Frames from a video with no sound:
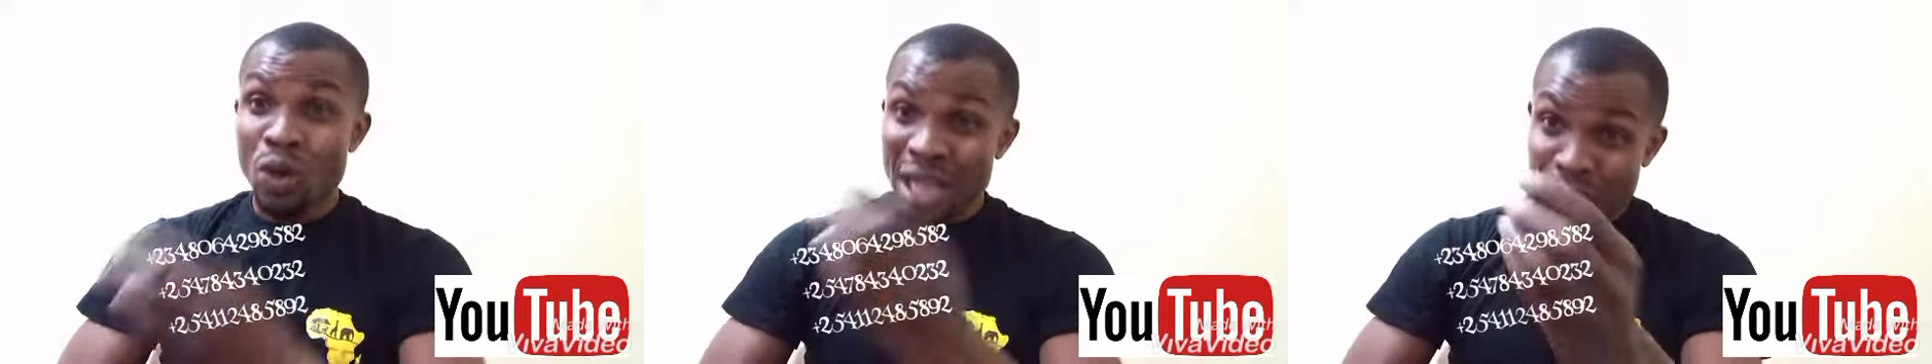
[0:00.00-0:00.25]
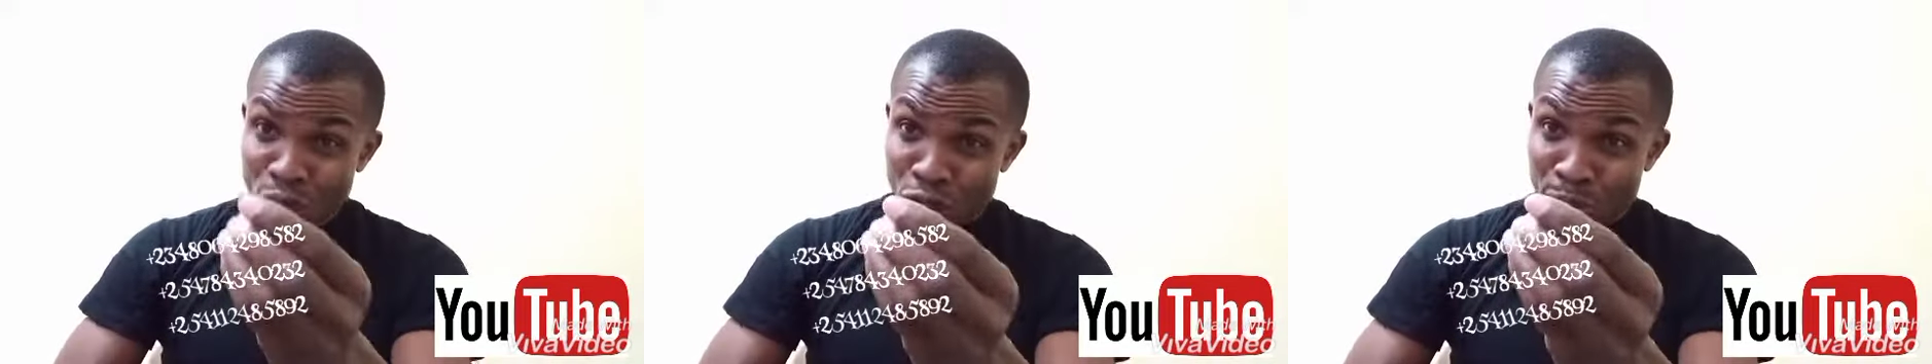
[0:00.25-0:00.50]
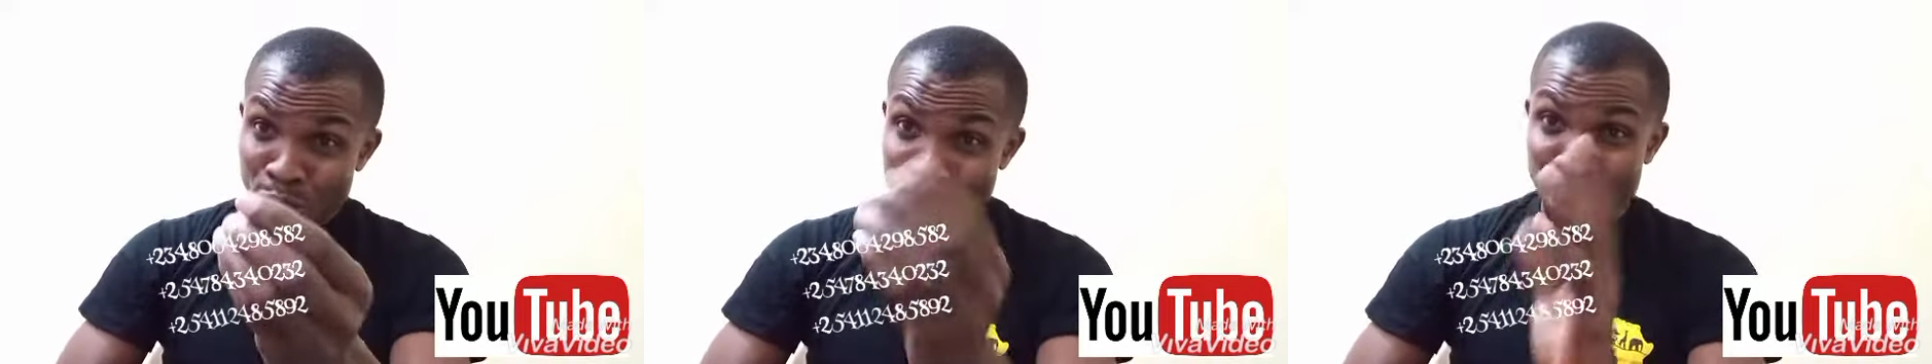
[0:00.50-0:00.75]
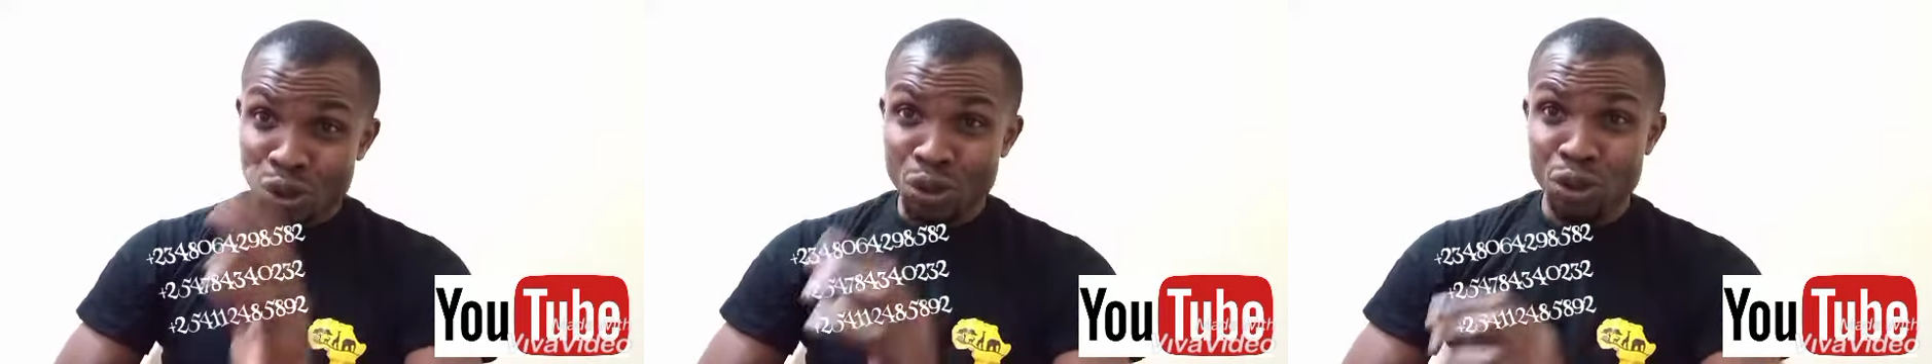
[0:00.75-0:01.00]
Let us
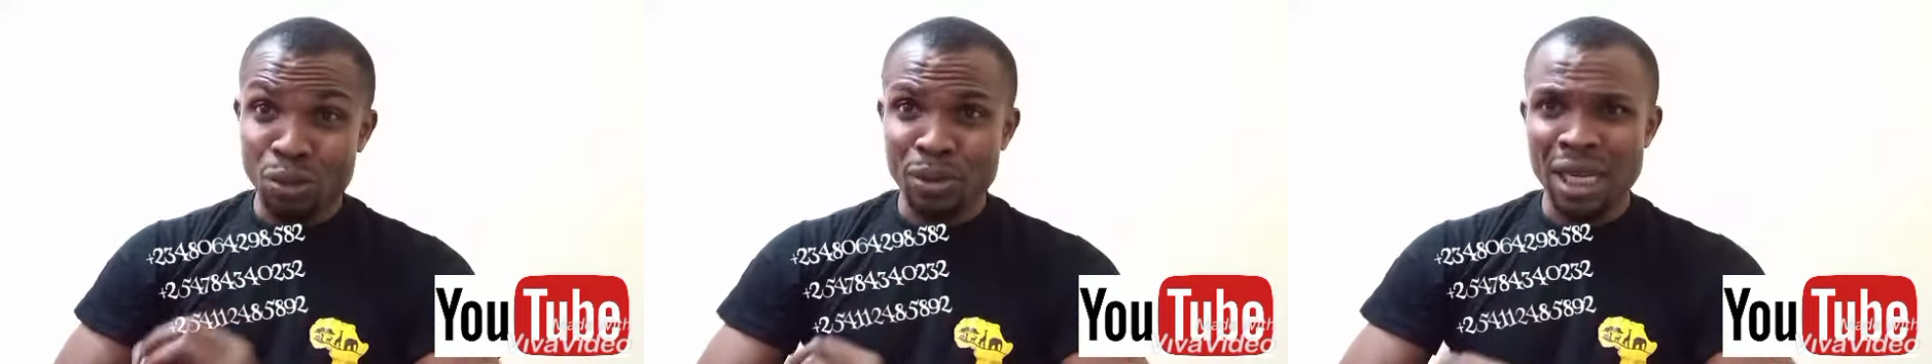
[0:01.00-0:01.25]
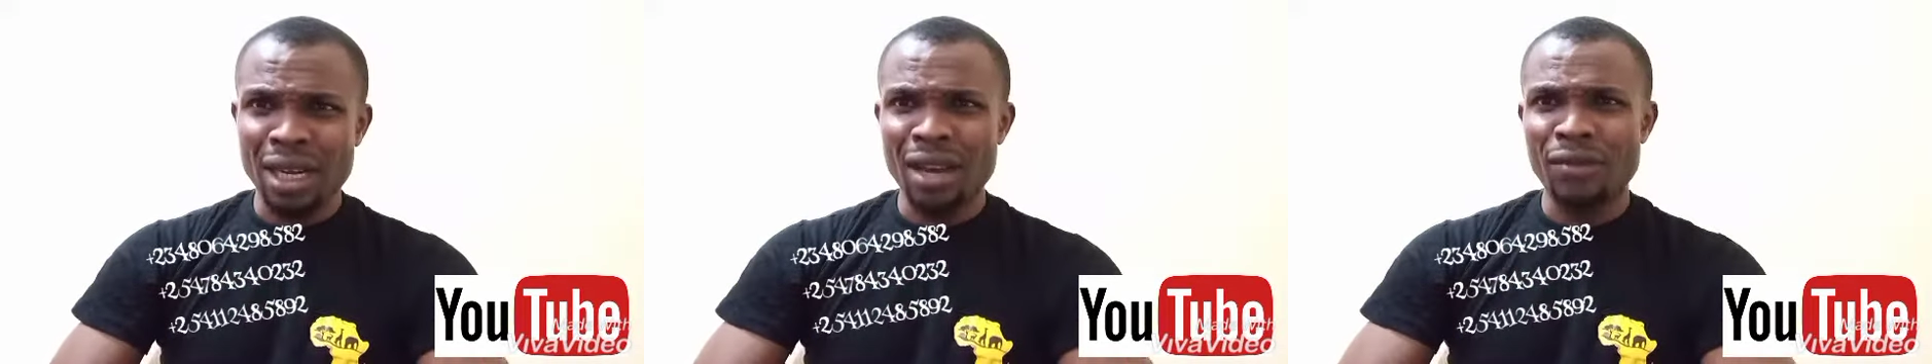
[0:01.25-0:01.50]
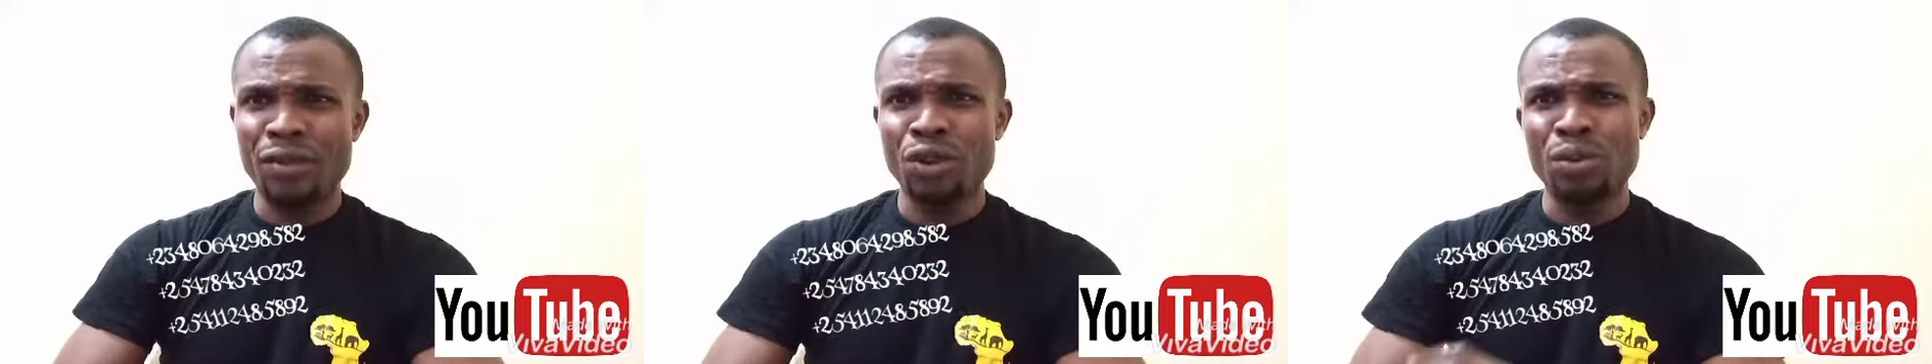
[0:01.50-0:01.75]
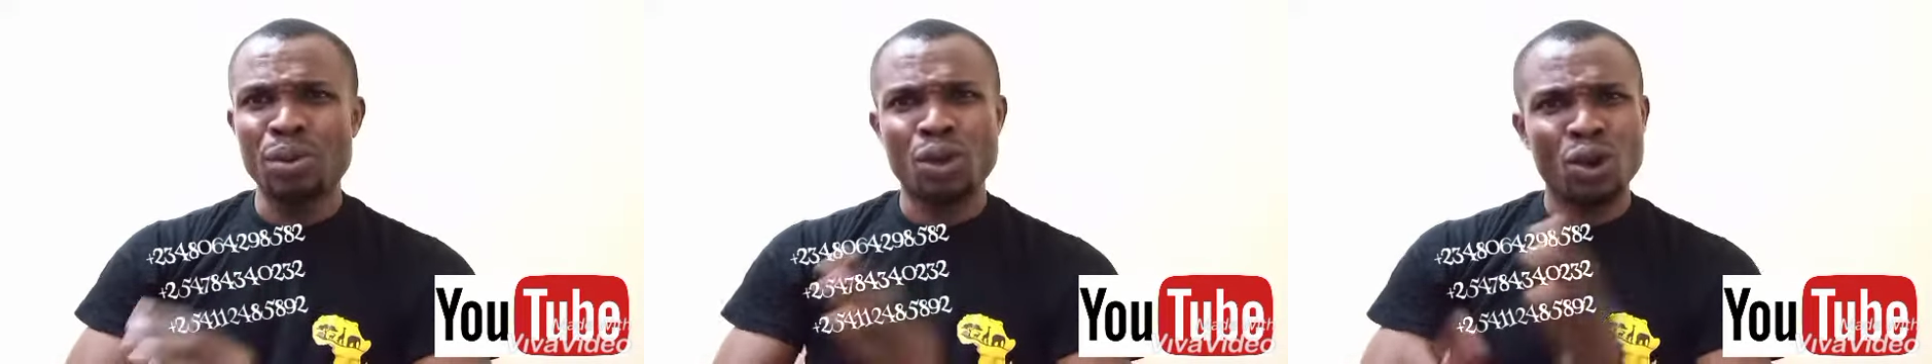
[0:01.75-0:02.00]
build the YouTube channel for
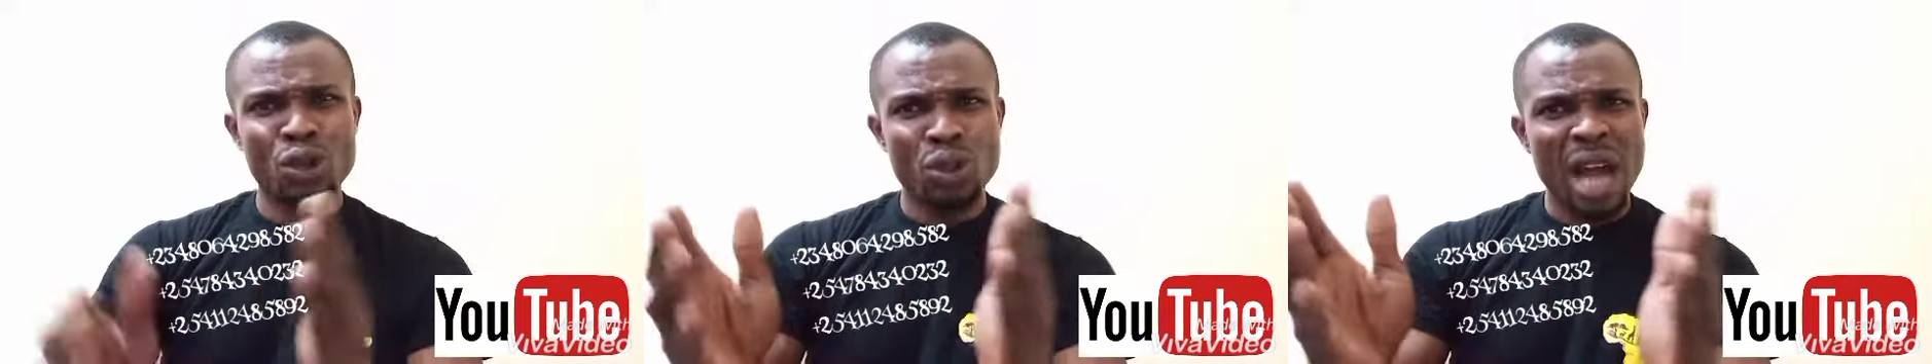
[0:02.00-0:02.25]
you because